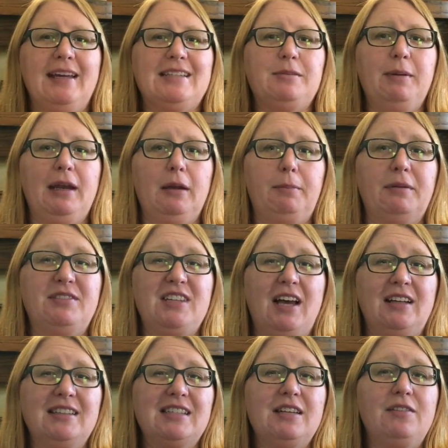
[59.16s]
It's made up of
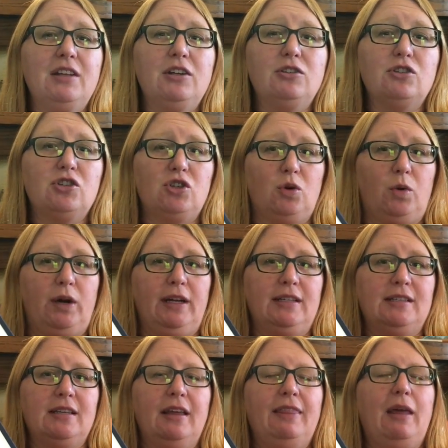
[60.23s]
tons of little
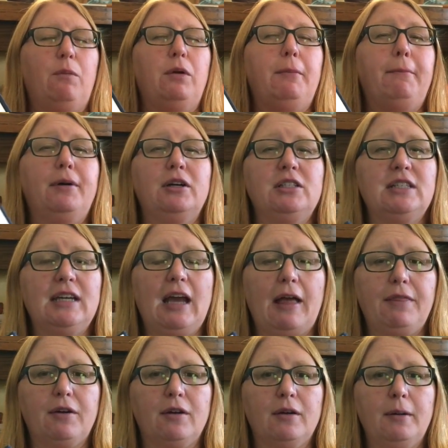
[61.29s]
stories that when put
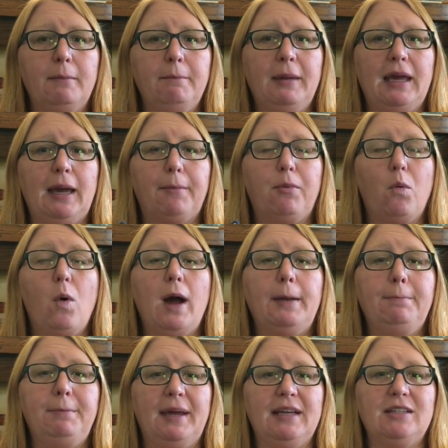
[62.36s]
together make up
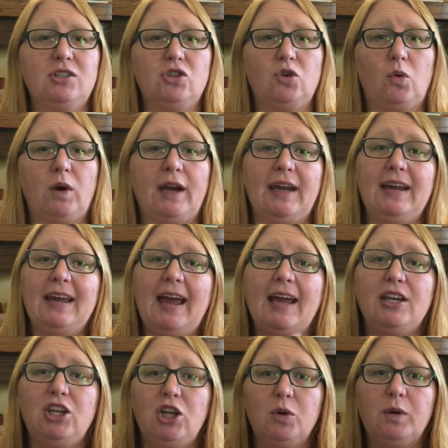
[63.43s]
one big story.
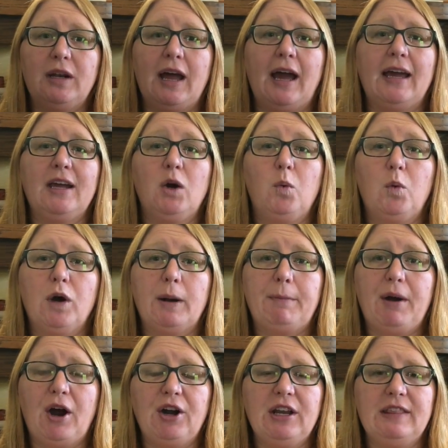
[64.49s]
And you and I, we're a
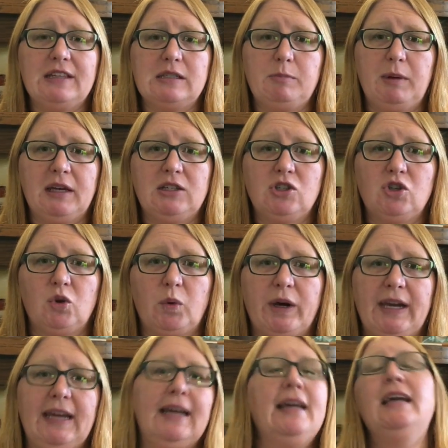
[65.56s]
part of this big
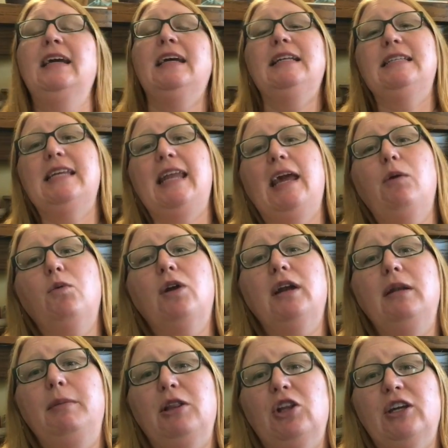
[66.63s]
story. Today we're going
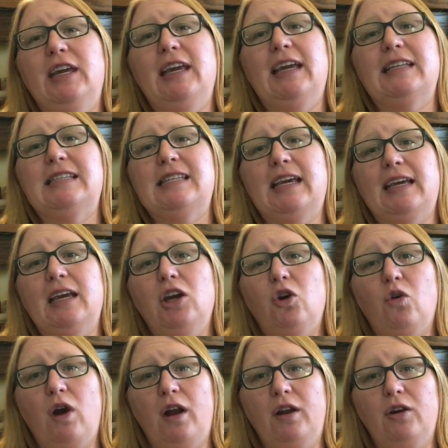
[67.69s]
to be looking at 2
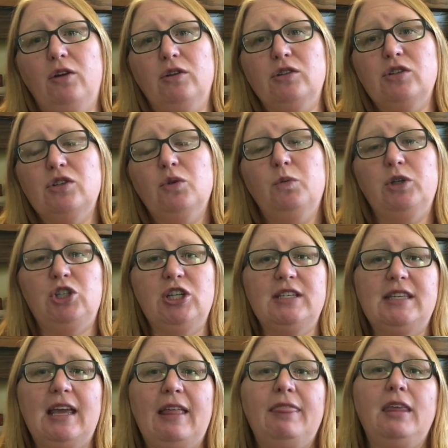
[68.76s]
Chronicles, which
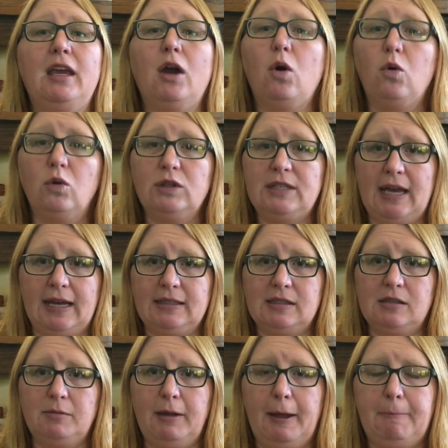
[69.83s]
is in the Old
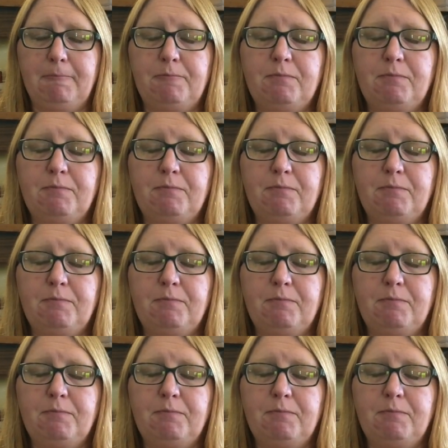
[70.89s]
Testament.